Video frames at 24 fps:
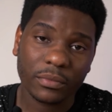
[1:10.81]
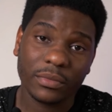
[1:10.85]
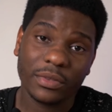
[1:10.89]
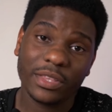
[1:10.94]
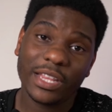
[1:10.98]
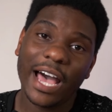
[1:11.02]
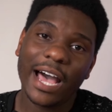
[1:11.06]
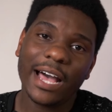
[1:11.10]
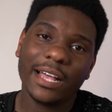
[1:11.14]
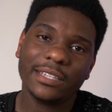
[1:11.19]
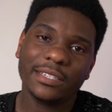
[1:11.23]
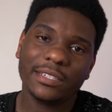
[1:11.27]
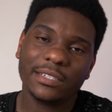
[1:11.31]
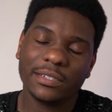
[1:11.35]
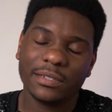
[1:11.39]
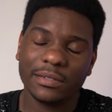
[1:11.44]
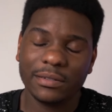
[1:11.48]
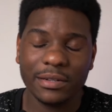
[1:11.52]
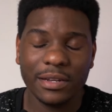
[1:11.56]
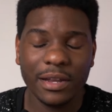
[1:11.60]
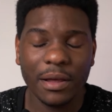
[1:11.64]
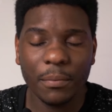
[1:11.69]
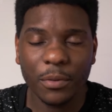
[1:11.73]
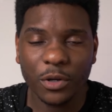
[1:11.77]
That's
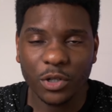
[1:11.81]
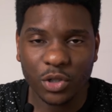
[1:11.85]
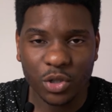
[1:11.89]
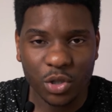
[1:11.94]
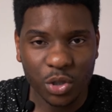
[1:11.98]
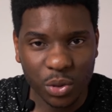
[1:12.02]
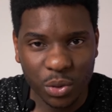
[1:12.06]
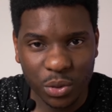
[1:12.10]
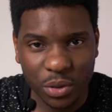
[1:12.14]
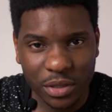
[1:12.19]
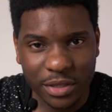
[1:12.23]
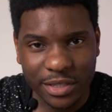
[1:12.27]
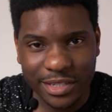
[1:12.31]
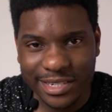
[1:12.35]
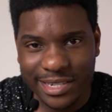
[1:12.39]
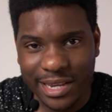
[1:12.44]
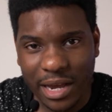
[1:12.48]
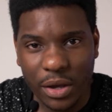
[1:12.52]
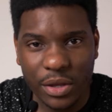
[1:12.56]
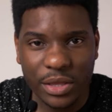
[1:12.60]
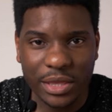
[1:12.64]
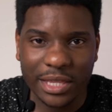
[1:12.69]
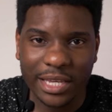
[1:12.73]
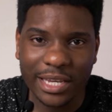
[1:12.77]
number two. The
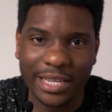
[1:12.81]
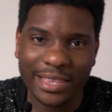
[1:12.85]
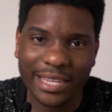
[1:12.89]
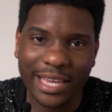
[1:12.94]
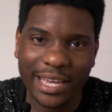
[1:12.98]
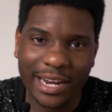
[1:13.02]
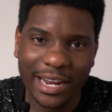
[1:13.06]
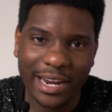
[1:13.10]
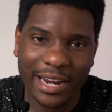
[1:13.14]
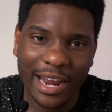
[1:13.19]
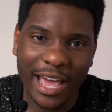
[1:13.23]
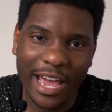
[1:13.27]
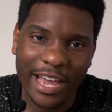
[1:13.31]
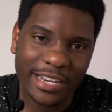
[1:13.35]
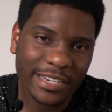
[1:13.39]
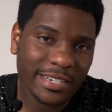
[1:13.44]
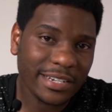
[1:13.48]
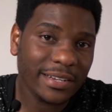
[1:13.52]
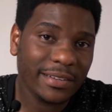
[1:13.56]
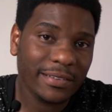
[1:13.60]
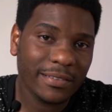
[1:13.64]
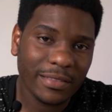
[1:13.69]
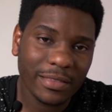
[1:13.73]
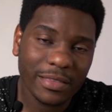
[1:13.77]
second thing that I
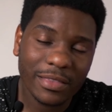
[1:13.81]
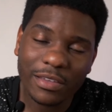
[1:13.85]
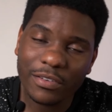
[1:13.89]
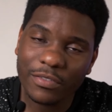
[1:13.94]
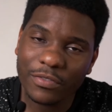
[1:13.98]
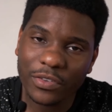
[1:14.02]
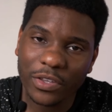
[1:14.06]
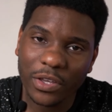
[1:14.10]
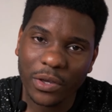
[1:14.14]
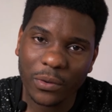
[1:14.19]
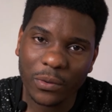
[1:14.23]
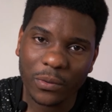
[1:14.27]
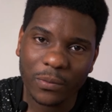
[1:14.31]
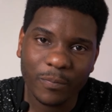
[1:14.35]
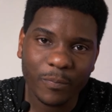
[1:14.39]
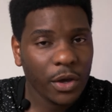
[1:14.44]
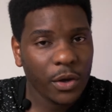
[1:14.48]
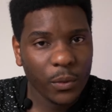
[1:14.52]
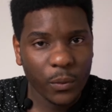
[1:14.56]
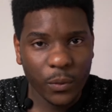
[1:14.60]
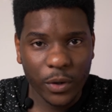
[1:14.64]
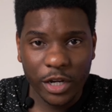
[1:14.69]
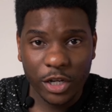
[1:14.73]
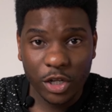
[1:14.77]
liked, the view.
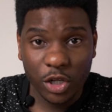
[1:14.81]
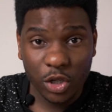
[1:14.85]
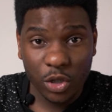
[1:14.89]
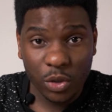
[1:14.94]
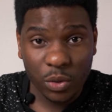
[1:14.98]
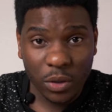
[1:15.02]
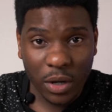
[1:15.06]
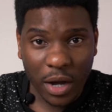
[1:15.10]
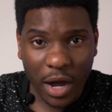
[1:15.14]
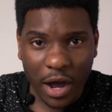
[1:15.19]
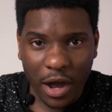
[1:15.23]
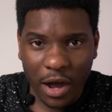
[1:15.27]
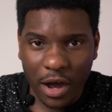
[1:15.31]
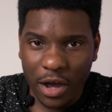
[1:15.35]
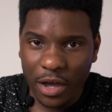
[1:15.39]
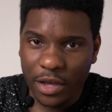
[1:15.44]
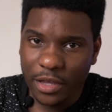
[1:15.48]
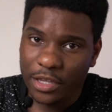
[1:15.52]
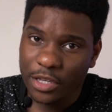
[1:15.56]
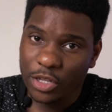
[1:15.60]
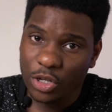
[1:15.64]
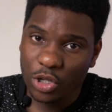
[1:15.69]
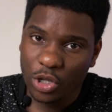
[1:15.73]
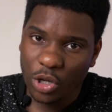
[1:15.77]
When you are
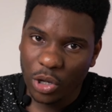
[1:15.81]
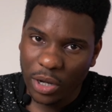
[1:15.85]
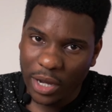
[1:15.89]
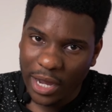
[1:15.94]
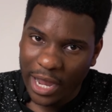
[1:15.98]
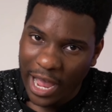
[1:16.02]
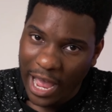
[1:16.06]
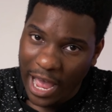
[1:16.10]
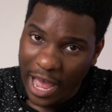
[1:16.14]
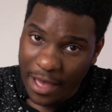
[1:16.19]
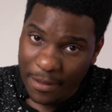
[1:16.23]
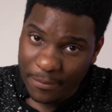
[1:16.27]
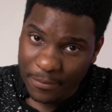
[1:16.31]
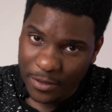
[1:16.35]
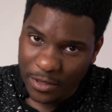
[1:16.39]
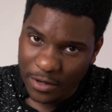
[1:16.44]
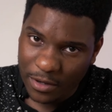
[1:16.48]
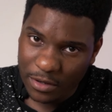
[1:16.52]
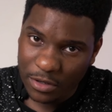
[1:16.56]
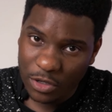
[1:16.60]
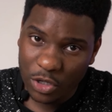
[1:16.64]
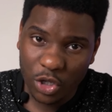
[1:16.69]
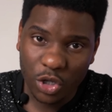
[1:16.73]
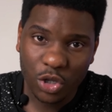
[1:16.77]
in your
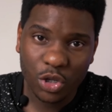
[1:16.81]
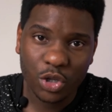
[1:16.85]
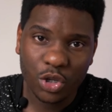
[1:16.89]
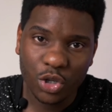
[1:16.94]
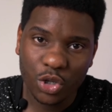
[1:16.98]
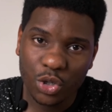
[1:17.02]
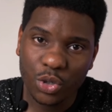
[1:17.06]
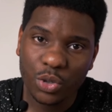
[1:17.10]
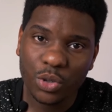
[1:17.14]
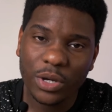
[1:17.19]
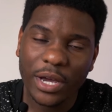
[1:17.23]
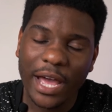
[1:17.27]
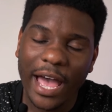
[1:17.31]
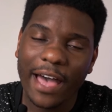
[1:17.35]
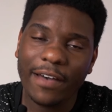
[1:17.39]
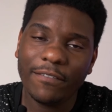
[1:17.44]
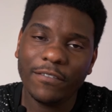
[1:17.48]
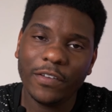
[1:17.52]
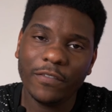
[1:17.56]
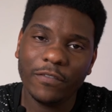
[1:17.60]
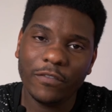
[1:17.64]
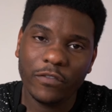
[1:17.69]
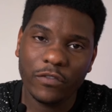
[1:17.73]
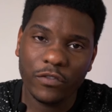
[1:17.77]
cabin, you do have
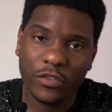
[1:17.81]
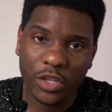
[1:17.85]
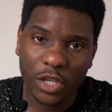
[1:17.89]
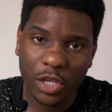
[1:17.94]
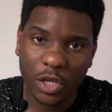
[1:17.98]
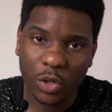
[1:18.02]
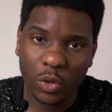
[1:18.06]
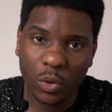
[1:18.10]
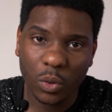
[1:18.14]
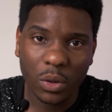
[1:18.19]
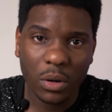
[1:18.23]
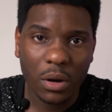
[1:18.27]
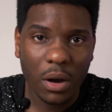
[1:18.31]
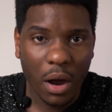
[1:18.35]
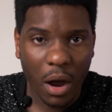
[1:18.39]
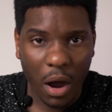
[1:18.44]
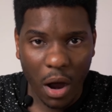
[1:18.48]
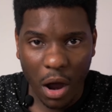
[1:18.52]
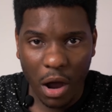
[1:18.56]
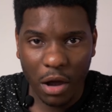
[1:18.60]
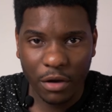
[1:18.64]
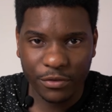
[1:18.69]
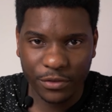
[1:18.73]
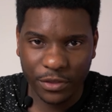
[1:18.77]
a view
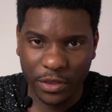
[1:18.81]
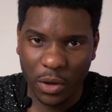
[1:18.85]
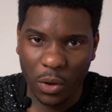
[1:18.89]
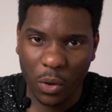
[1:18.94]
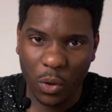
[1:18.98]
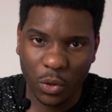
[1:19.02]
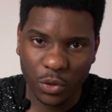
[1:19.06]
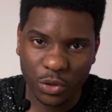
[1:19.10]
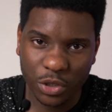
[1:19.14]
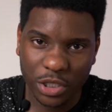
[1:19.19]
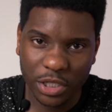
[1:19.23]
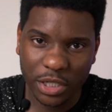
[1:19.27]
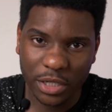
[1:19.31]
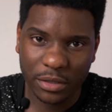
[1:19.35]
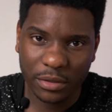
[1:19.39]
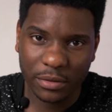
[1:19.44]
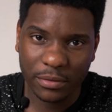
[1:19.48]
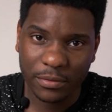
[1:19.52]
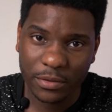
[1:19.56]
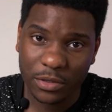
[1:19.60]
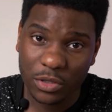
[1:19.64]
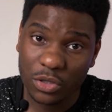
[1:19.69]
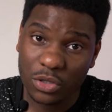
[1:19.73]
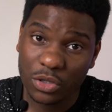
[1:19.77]
of the ocean,
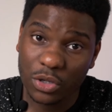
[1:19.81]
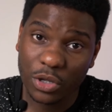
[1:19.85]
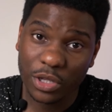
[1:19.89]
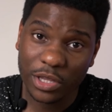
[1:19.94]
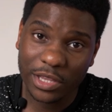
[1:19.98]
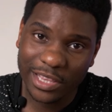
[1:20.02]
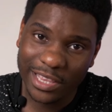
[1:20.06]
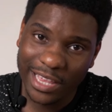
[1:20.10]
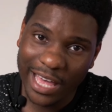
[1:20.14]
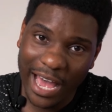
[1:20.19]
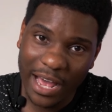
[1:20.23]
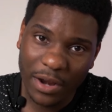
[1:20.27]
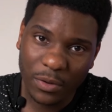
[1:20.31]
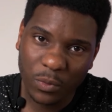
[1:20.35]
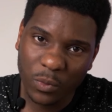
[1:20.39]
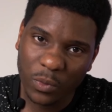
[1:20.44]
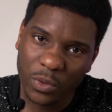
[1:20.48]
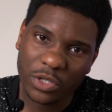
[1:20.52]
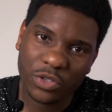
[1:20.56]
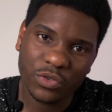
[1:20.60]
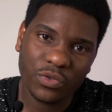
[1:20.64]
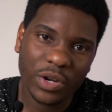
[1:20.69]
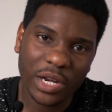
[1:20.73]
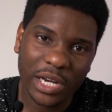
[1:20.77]
so that
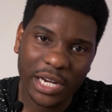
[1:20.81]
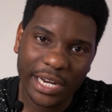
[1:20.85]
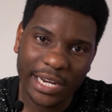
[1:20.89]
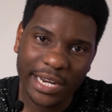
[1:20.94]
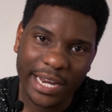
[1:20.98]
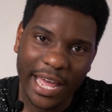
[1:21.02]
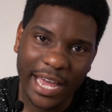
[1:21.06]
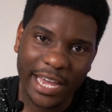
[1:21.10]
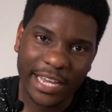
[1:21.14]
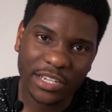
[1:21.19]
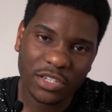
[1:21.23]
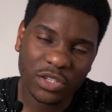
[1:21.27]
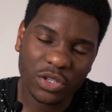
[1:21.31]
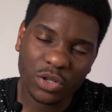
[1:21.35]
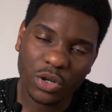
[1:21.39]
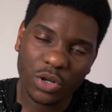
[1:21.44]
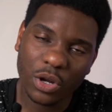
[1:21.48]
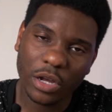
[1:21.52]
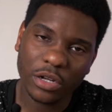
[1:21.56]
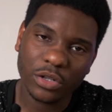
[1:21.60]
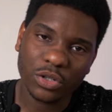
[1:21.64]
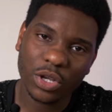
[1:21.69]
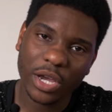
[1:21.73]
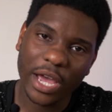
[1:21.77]
was really nice,
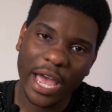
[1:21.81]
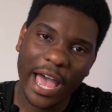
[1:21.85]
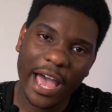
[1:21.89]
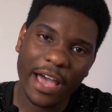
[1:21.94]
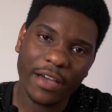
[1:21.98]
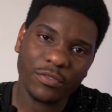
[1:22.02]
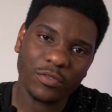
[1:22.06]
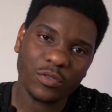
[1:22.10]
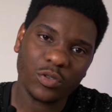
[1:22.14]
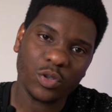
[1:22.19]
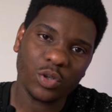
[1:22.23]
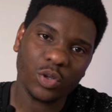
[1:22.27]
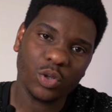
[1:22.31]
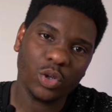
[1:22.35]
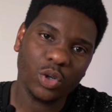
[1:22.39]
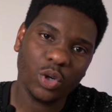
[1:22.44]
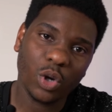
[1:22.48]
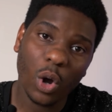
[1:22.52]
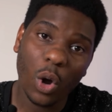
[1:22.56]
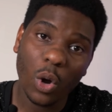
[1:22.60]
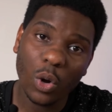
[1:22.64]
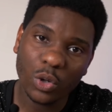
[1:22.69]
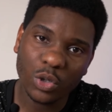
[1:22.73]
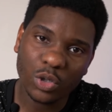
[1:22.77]
not to have to
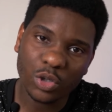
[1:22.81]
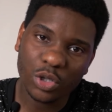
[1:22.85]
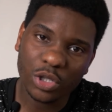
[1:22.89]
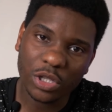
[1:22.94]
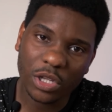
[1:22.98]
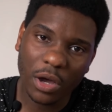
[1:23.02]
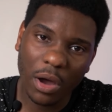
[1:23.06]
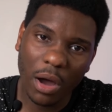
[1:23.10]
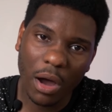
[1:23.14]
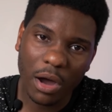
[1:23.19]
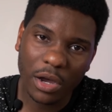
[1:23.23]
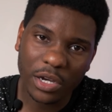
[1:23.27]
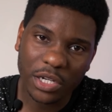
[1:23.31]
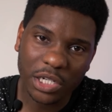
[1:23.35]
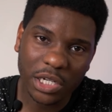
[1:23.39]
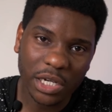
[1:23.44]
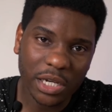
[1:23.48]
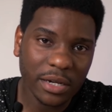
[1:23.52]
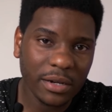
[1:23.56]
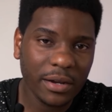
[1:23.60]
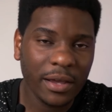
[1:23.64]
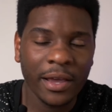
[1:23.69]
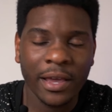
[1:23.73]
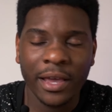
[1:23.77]
go to the
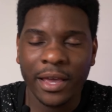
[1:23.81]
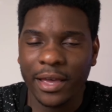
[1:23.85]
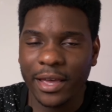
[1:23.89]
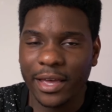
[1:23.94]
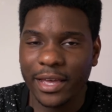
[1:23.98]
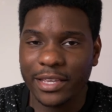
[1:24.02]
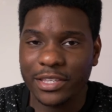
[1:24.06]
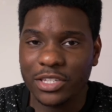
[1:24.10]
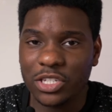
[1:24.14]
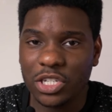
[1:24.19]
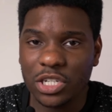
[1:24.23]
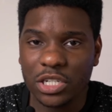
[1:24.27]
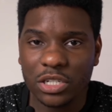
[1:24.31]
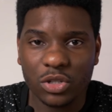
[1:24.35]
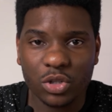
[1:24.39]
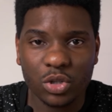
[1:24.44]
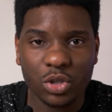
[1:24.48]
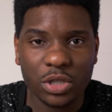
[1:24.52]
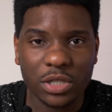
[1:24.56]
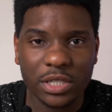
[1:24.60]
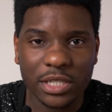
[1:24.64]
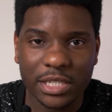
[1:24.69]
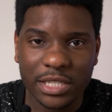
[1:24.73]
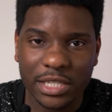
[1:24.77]
ocean and just to
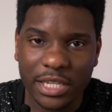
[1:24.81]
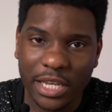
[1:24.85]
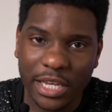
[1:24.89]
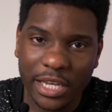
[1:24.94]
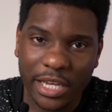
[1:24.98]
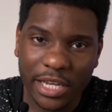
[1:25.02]
see